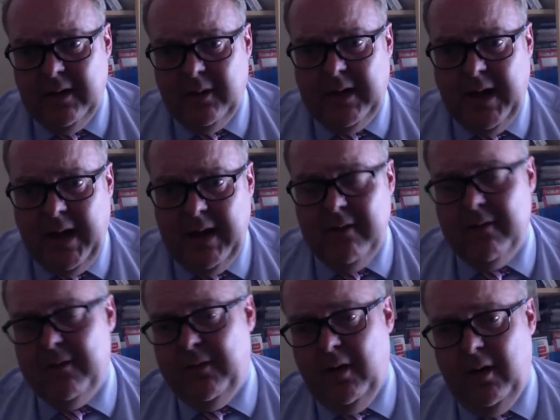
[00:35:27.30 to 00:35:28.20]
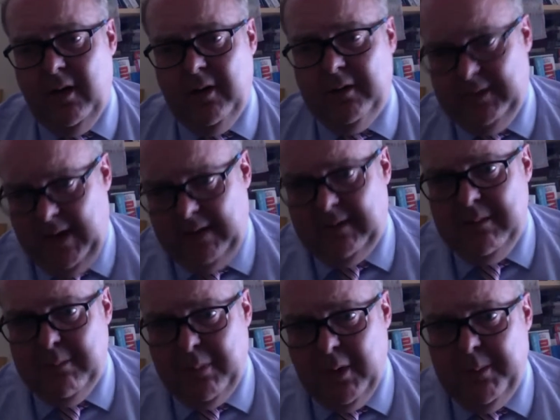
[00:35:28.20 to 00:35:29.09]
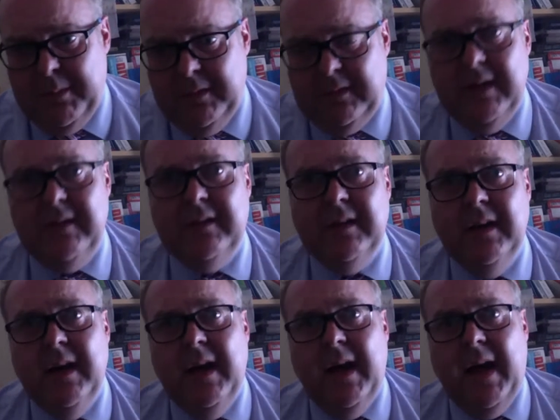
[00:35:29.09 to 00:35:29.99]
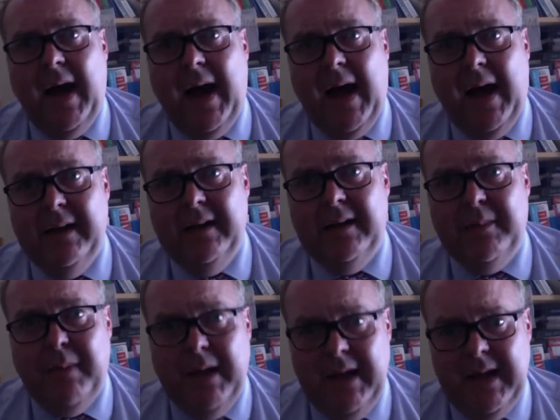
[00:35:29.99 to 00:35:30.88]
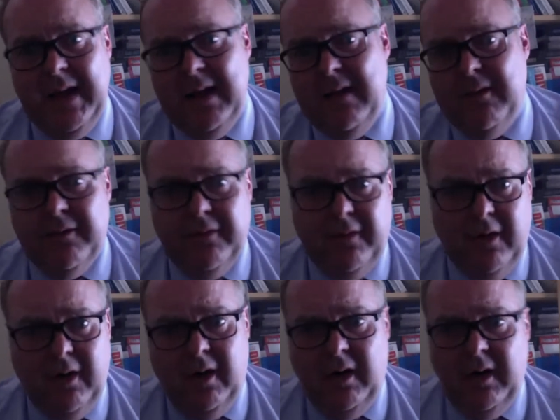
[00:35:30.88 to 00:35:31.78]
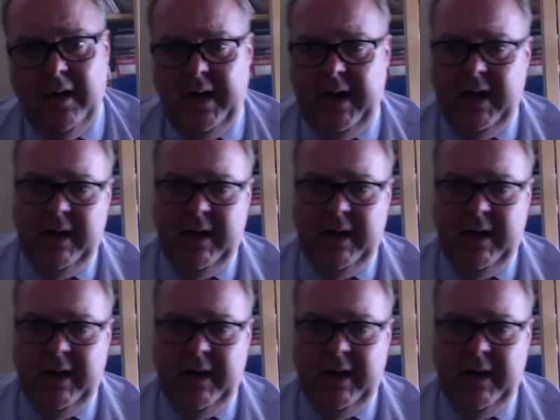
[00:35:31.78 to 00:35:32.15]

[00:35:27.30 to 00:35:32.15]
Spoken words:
okay, for setting purposes, and PE for